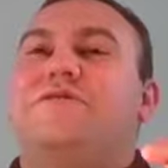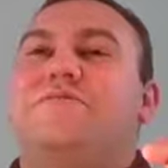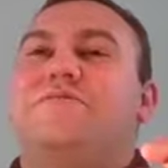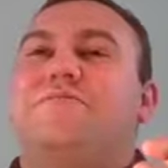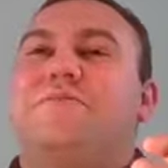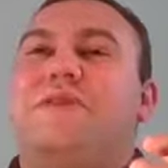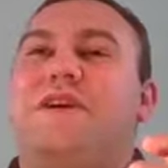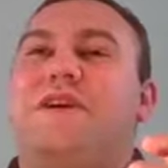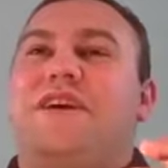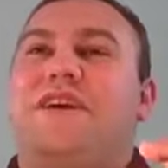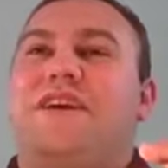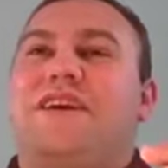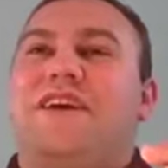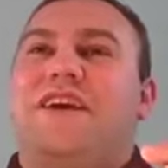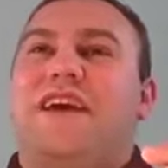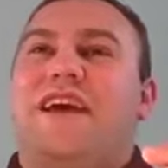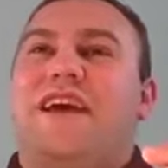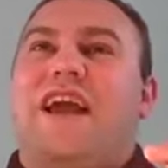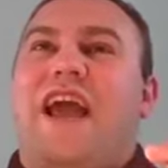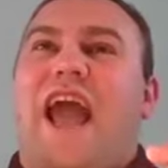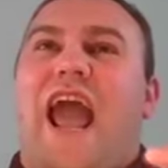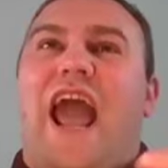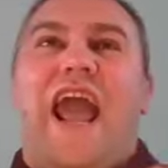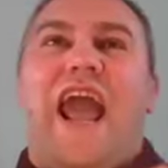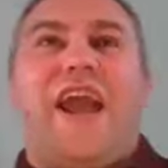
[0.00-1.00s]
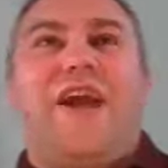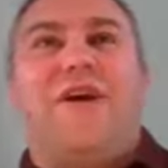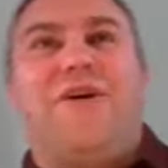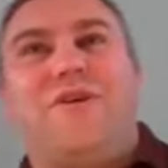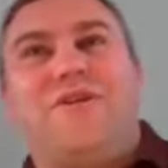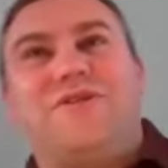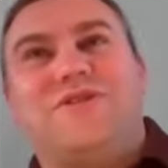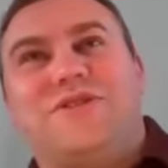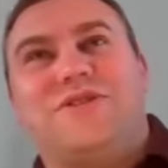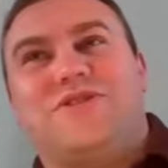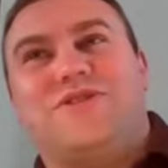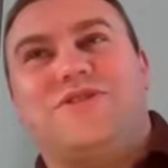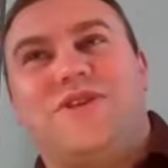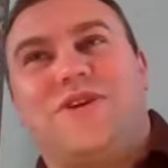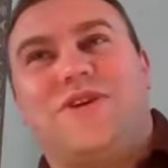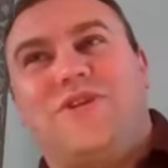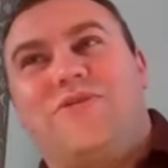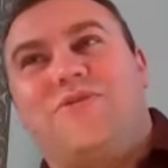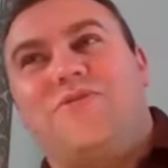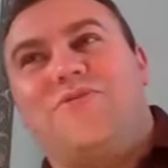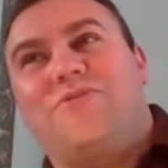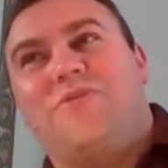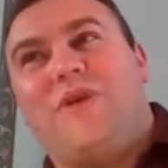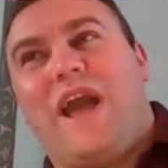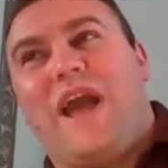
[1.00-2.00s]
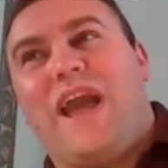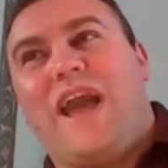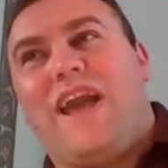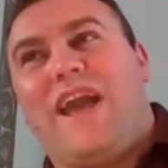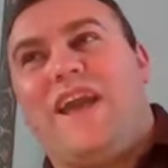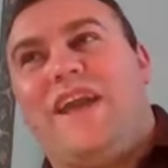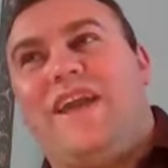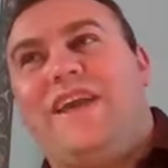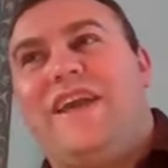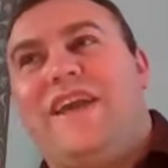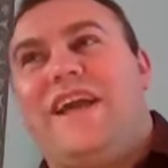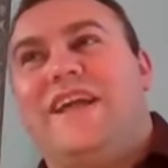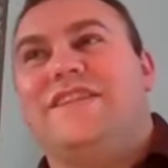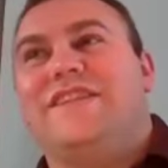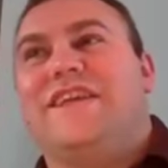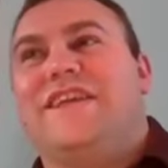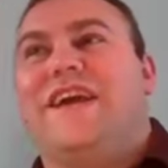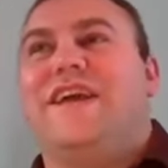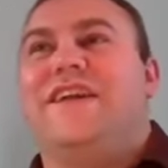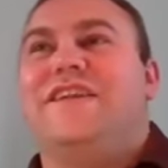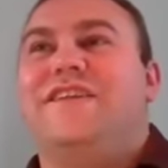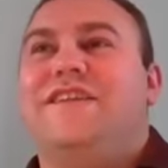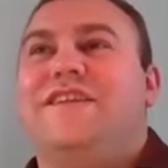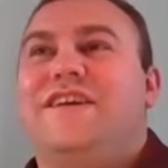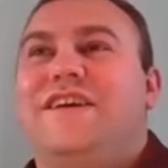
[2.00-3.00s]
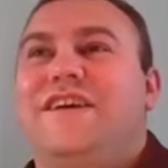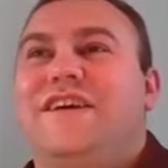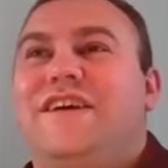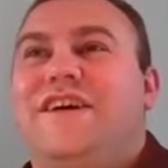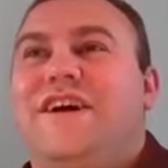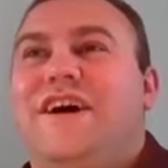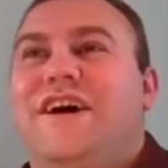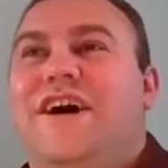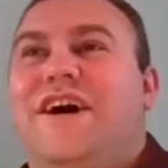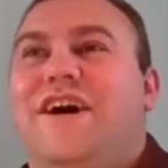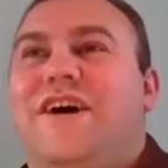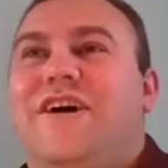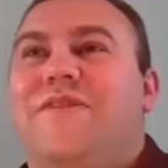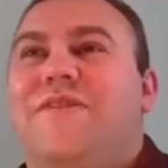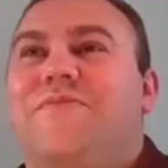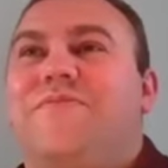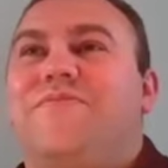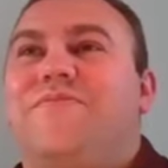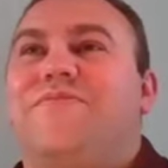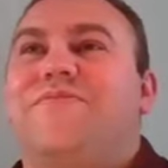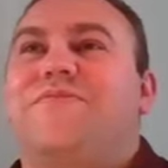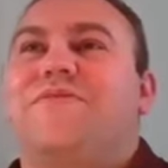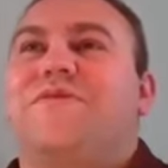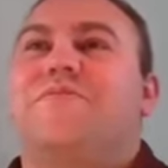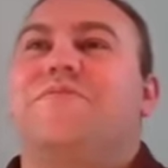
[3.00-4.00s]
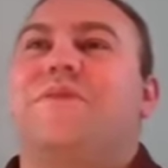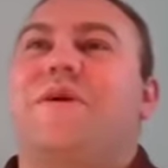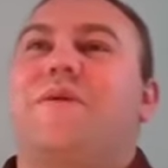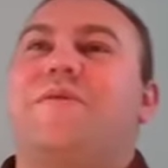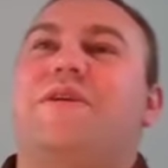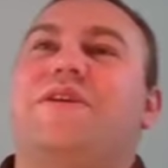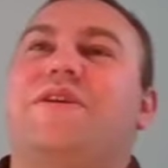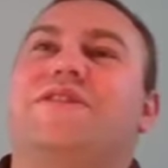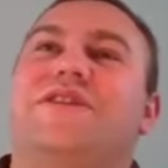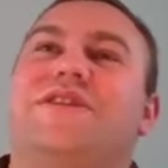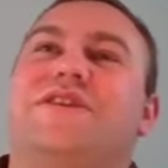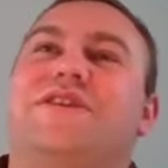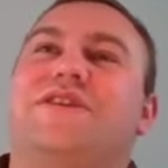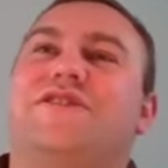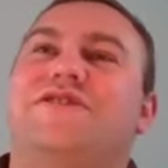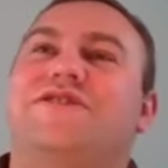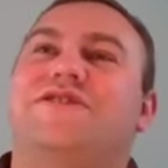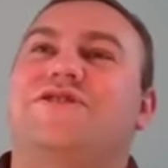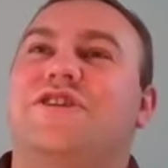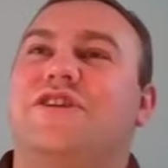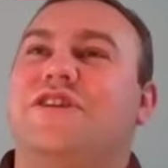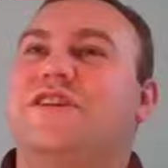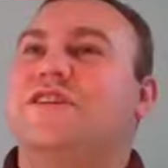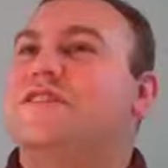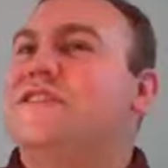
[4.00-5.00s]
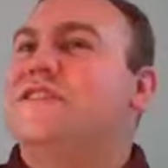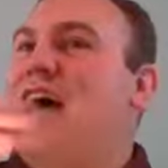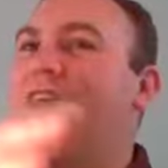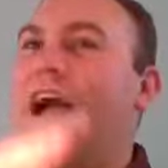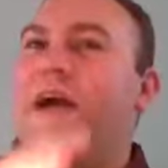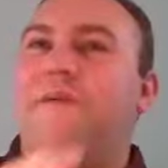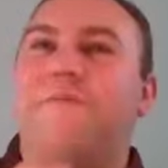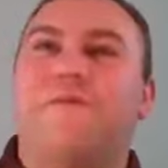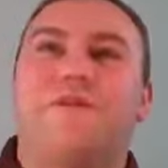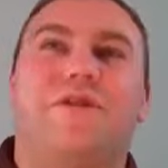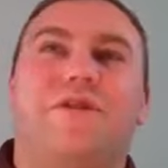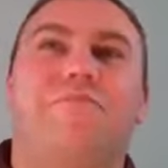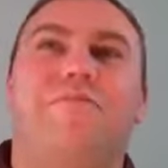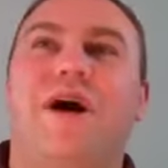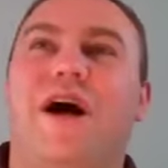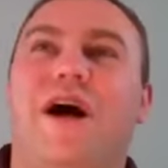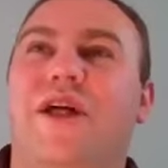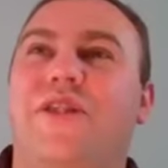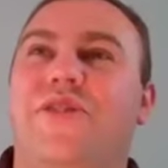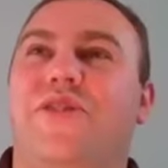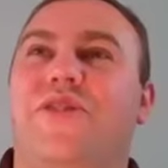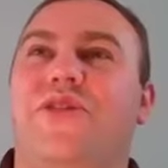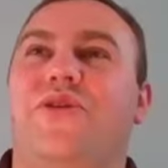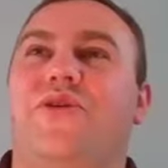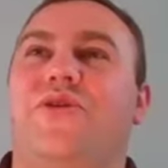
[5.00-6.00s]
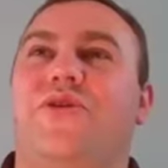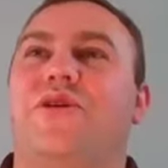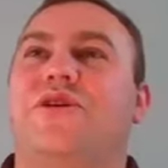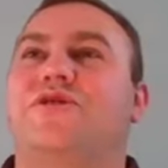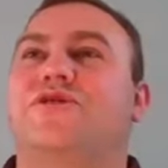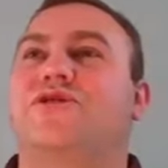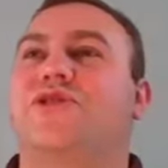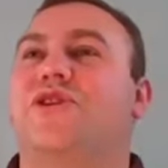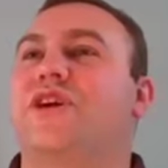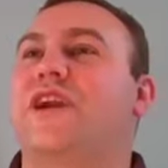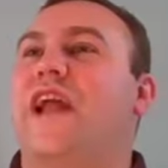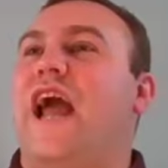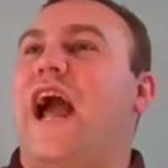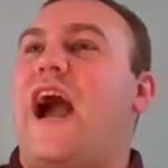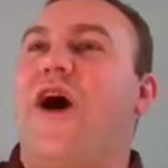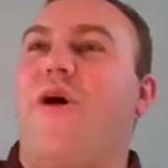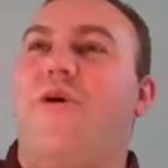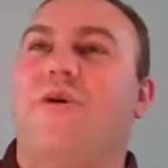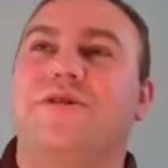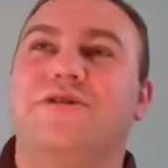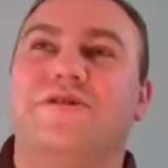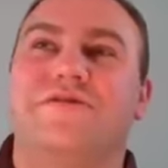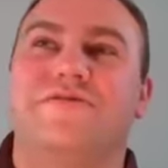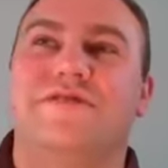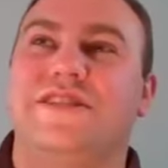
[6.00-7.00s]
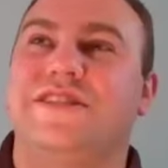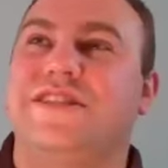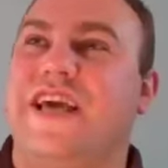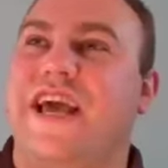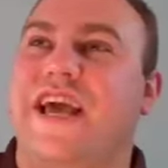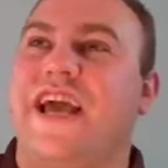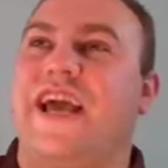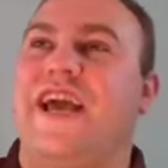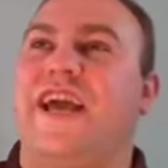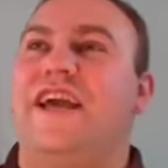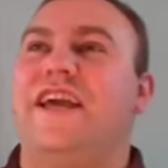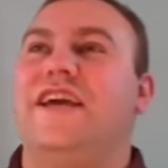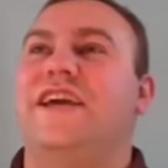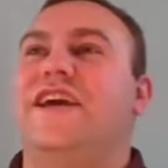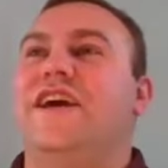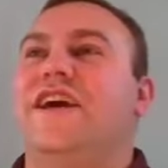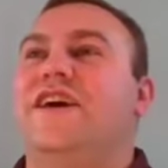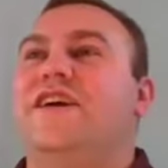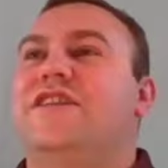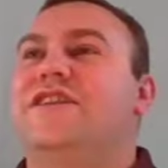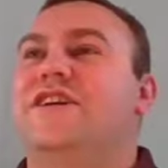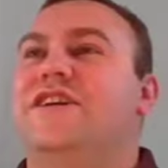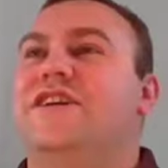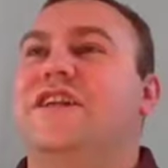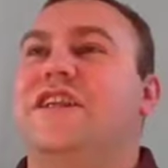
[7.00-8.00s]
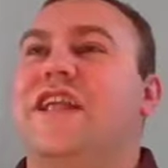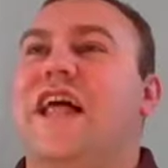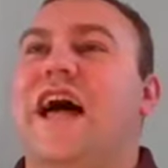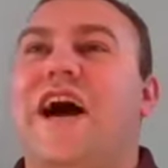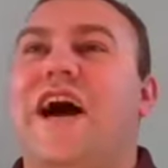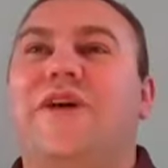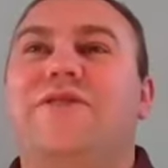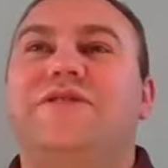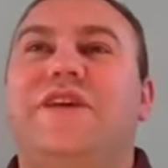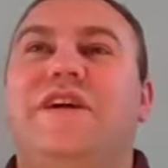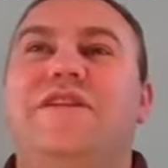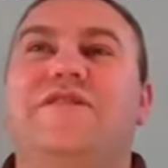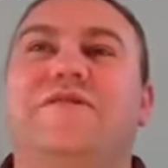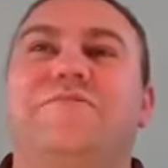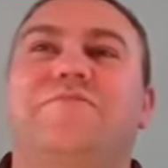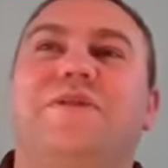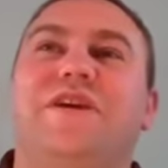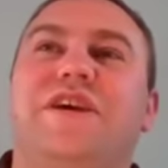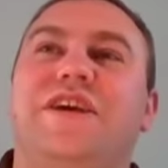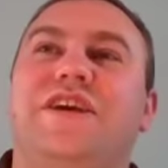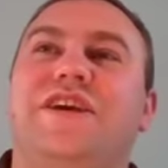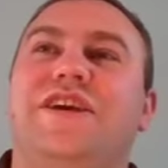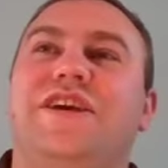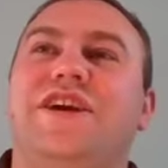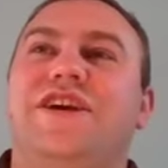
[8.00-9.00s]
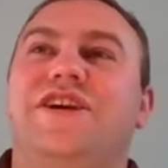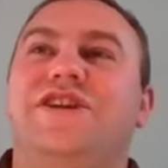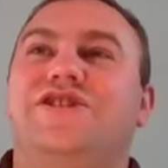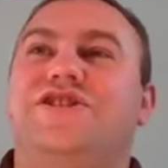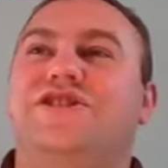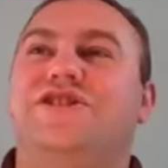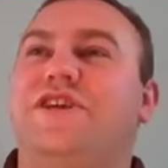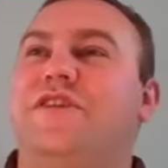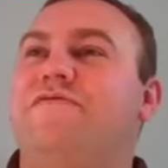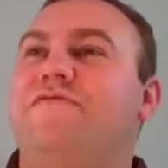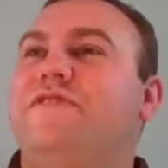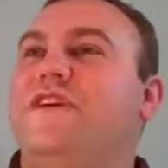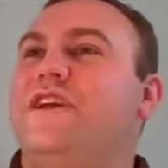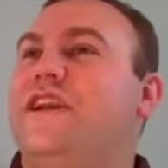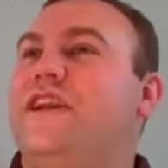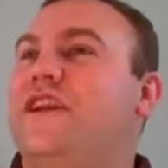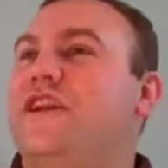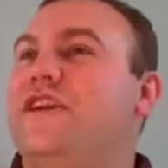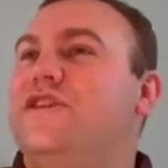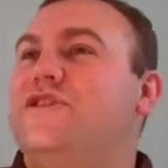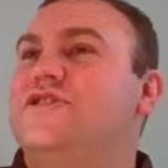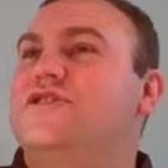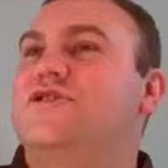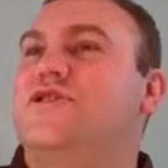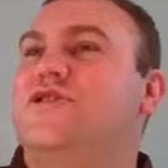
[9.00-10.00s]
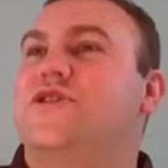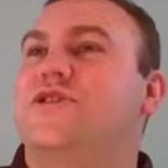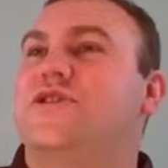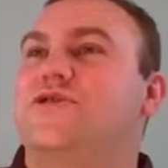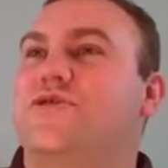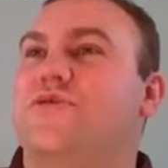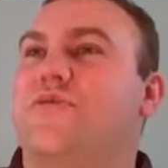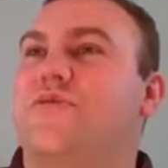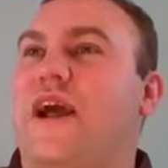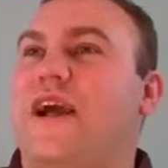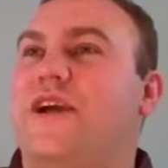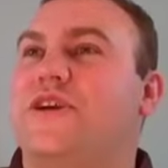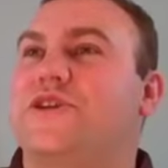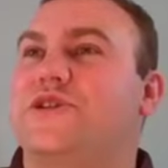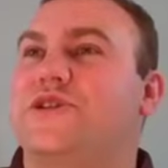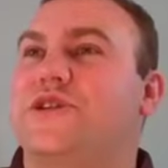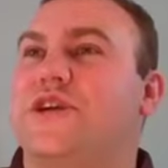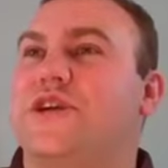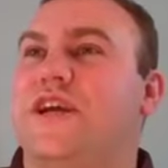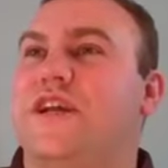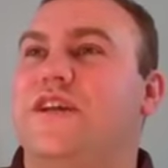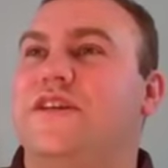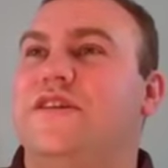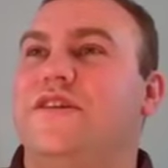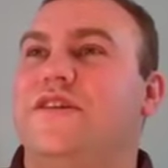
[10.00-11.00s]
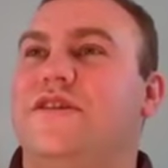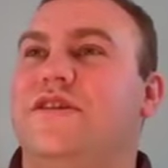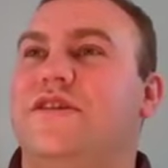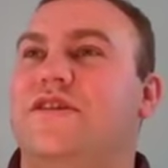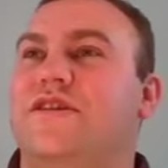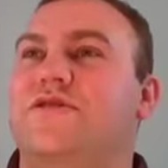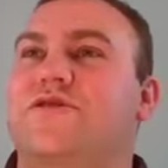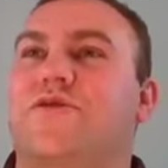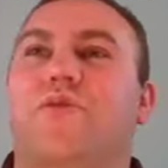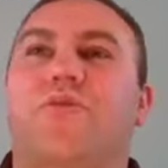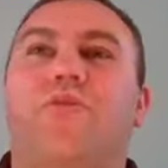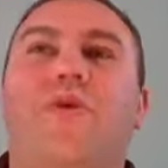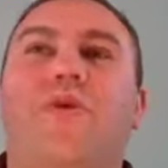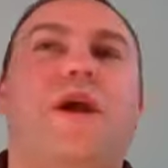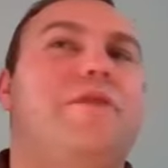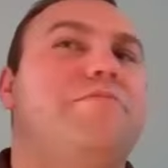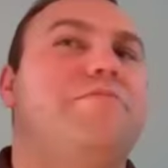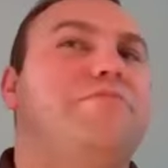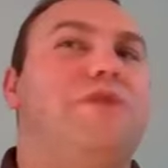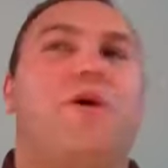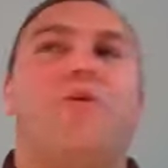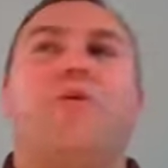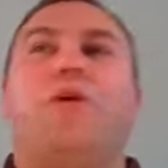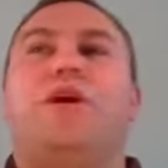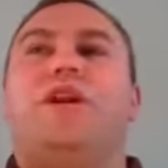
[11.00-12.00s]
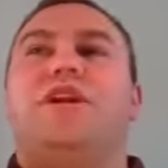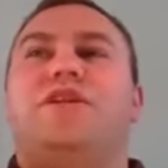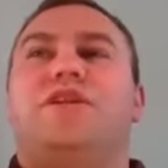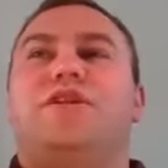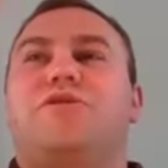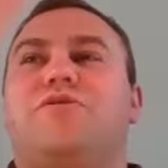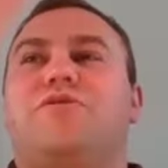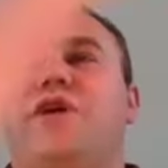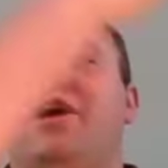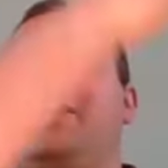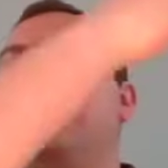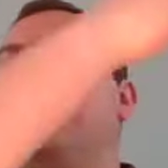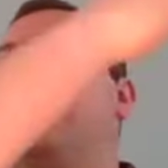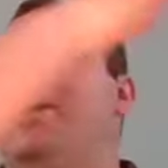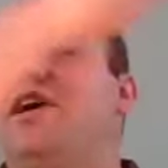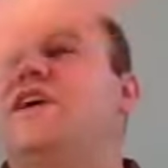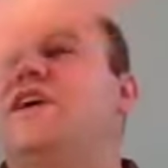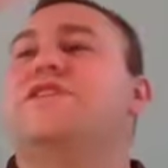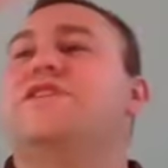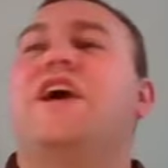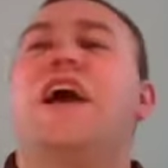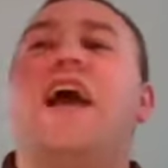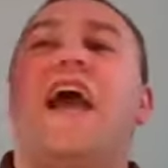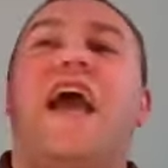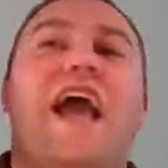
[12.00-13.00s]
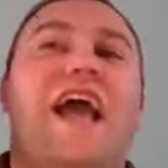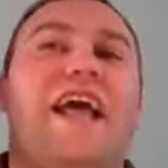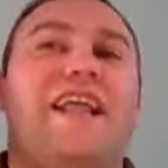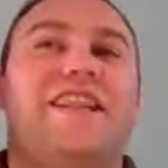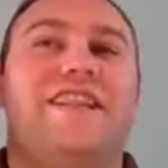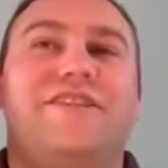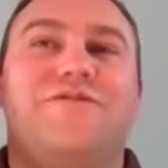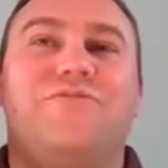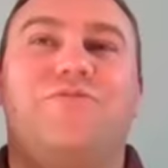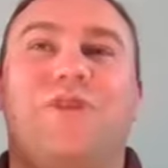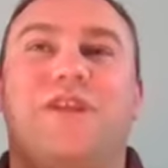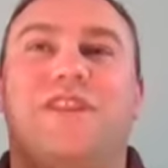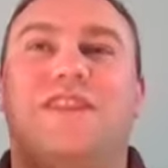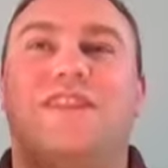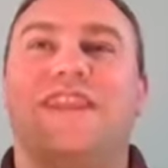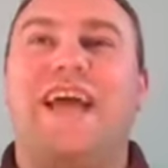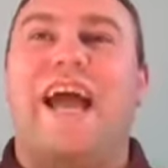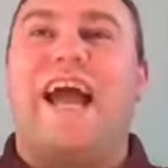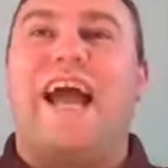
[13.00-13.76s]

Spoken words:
to be angled a certain way, and then maybe the certain time of the month or during hours of the day, the clouds had to be shifted in a certain direction, and the wind blowing in a great direction. And with